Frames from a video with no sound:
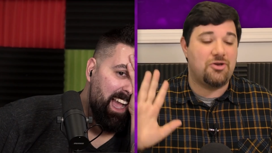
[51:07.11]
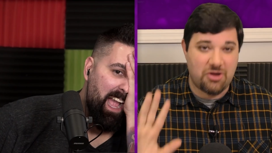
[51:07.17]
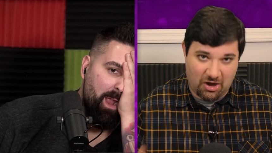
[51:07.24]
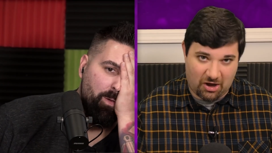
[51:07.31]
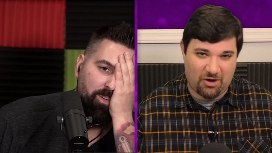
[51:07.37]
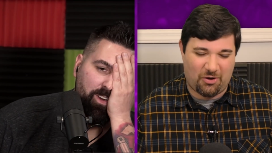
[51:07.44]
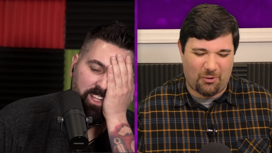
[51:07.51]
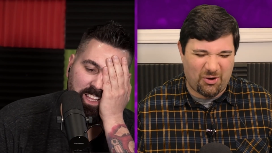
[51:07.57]
Speaker 1: no,
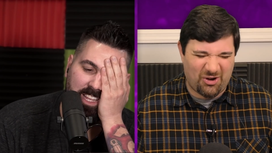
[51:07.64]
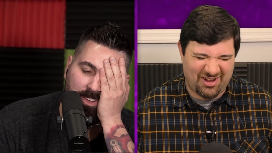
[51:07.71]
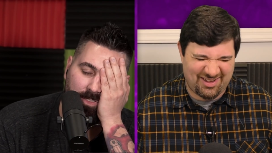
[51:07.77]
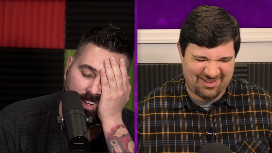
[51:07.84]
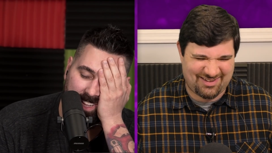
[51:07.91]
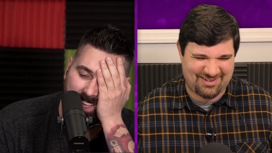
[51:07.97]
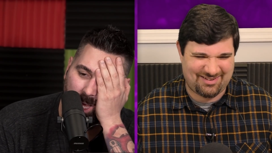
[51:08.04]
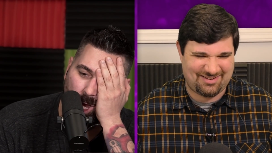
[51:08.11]
I really,
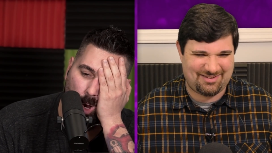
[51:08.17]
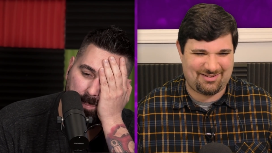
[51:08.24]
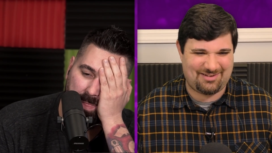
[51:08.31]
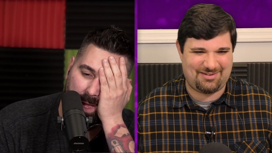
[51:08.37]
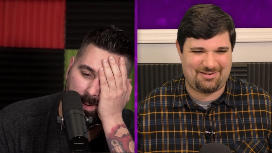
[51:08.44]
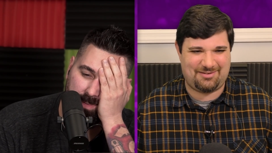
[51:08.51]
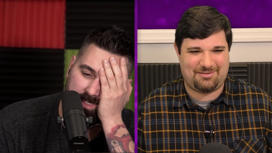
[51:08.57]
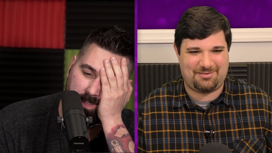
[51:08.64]
really hope
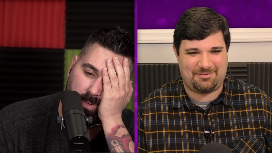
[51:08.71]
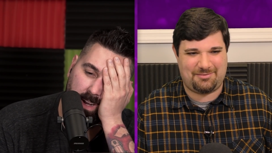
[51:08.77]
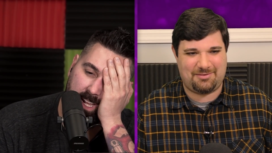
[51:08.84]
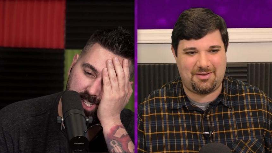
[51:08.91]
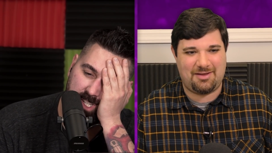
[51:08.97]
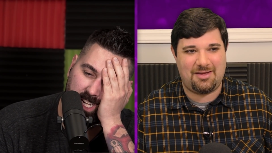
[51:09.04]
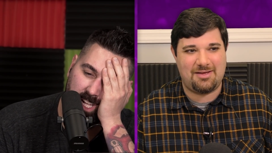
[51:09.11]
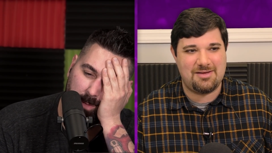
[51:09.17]
that was the
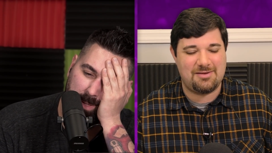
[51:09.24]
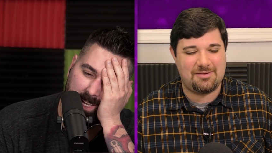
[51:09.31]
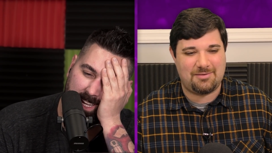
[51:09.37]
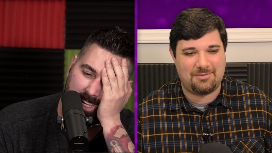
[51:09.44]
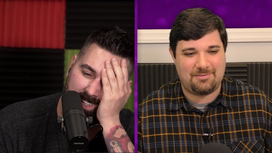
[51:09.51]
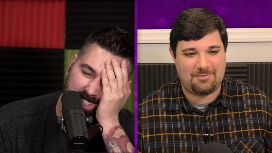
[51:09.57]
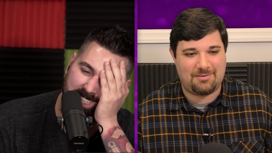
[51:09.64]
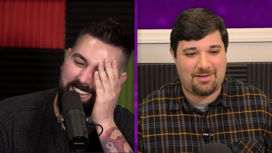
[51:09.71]
rationale
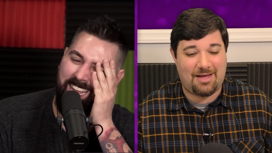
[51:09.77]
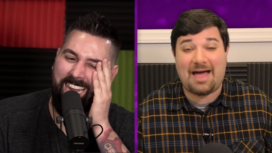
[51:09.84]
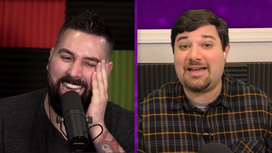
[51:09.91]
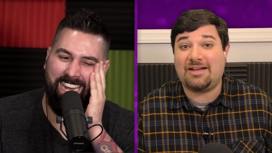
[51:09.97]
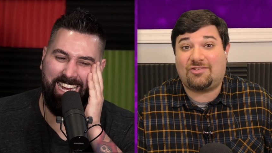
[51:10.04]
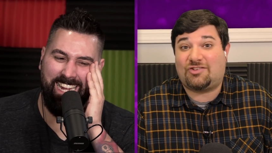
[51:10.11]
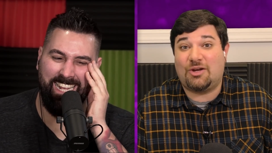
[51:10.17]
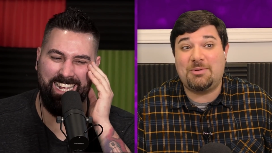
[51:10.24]
behind it.
Speaker 2: I
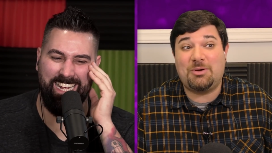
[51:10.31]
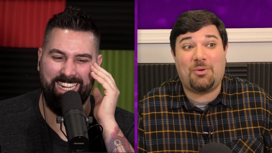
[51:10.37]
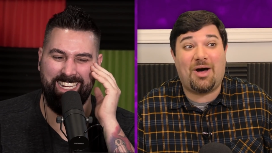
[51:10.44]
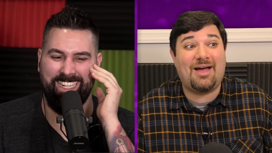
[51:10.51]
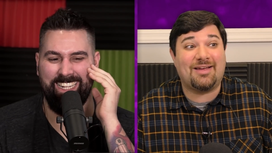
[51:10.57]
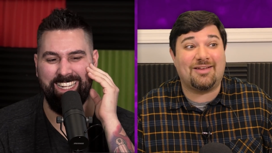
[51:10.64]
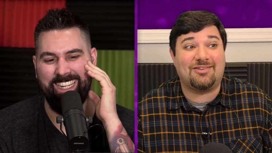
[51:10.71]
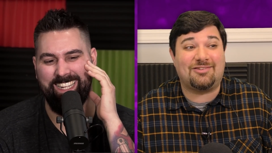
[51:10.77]
assume it
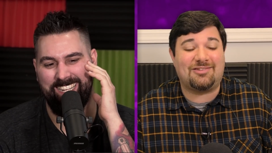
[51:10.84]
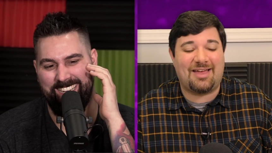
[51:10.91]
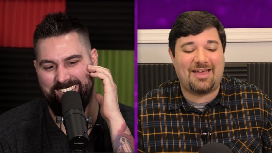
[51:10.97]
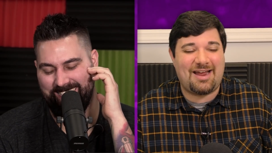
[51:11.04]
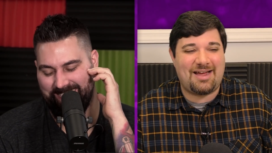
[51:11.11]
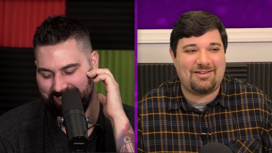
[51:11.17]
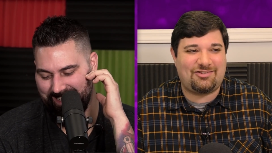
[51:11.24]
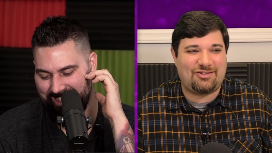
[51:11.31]
was,
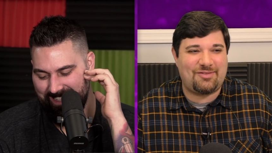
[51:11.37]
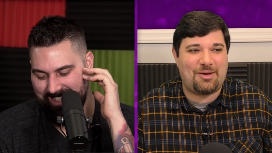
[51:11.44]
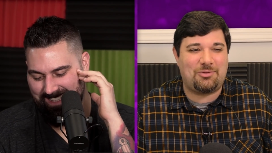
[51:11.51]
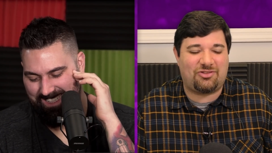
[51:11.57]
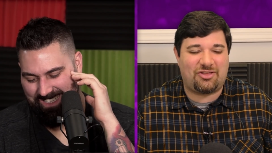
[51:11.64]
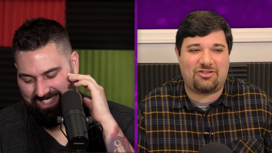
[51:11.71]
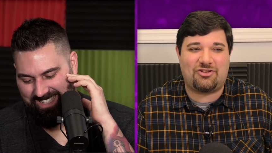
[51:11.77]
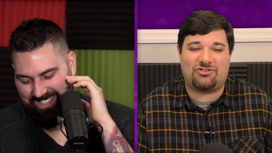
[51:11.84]
and I assume that
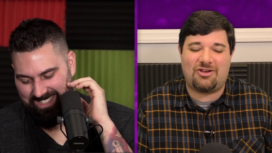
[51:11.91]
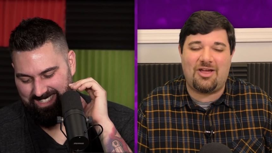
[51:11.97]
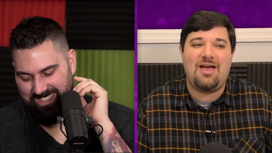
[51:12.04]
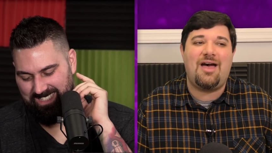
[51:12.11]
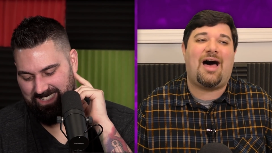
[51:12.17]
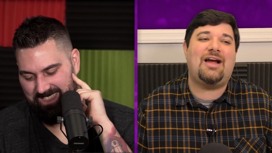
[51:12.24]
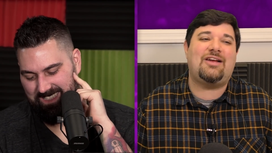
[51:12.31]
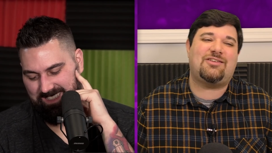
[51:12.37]
was like
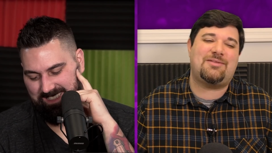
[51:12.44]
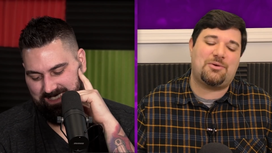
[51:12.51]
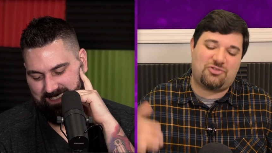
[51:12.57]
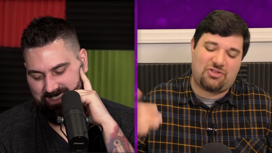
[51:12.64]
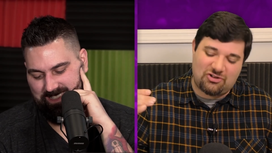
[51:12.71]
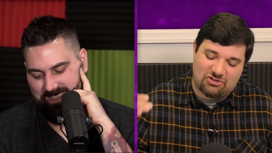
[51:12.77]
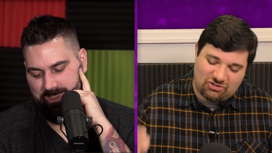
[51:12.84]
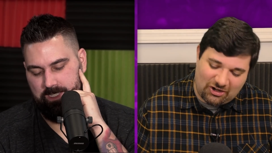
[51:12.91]

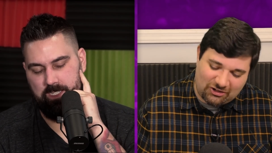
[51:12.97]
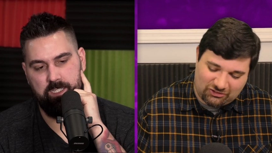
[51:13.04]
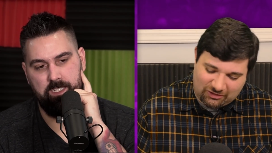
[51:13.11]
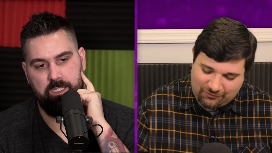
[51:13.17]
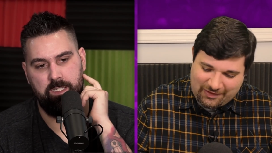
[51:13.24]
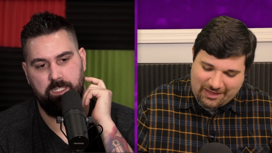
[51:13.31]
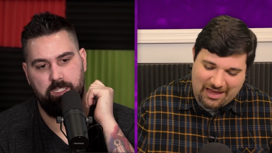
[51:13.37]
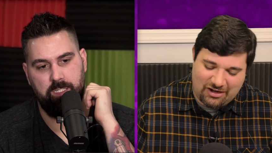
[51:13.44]
the
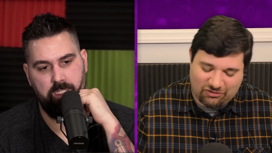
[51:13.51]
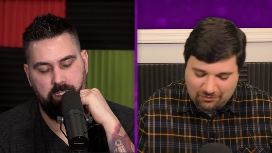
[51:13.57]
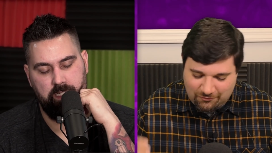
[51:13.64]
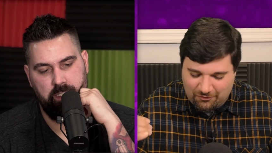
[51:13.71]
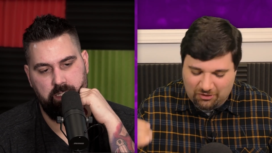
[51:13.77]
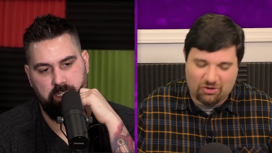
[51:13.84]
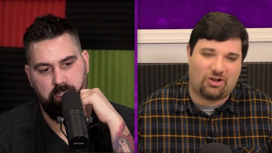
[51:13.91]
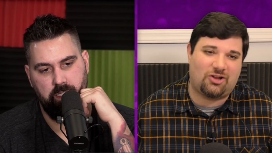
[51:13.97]
justification
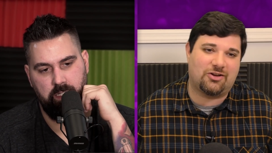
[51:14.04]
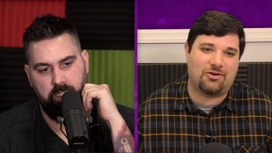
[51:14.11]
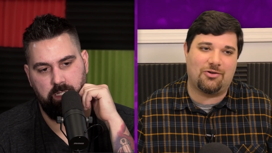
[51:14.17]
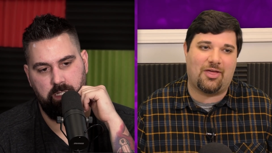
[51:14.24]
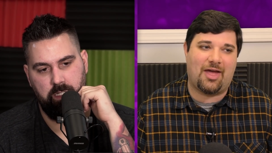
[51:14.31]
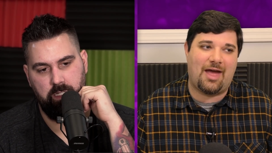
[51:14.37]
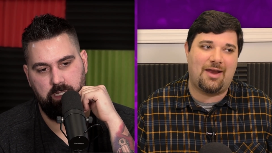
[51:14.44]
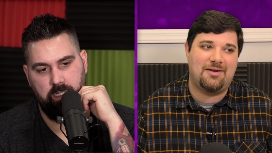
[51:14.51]
for calling her
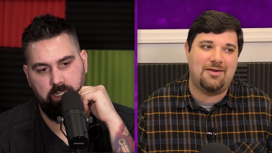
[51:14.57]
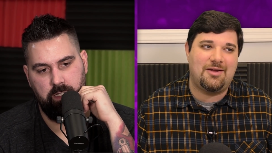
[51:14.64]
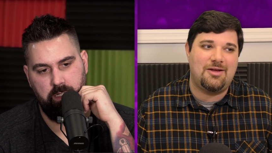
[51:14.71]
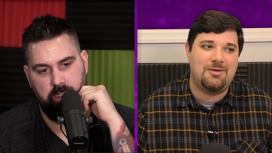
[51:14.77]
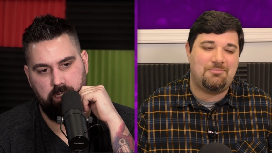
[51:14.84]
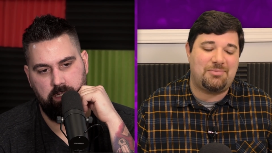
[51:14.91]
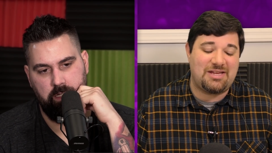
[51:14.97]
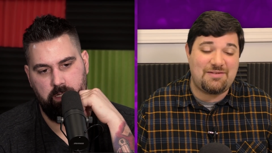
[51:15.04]
that.
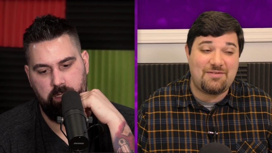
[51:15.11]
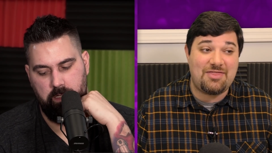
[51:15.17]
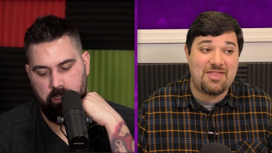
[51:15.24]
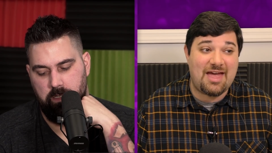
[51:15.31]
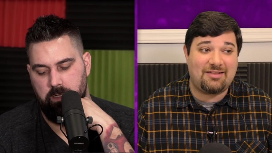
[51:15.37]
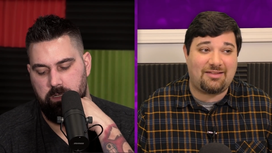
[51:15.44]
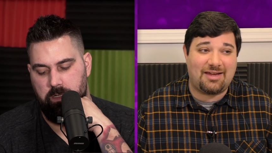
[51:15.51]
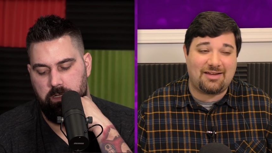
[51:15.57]
But even
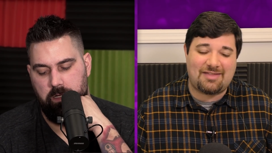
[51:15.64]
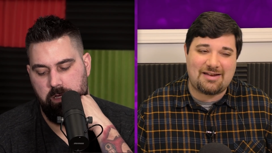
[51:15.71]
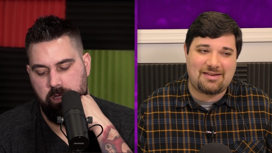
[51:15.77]
then, like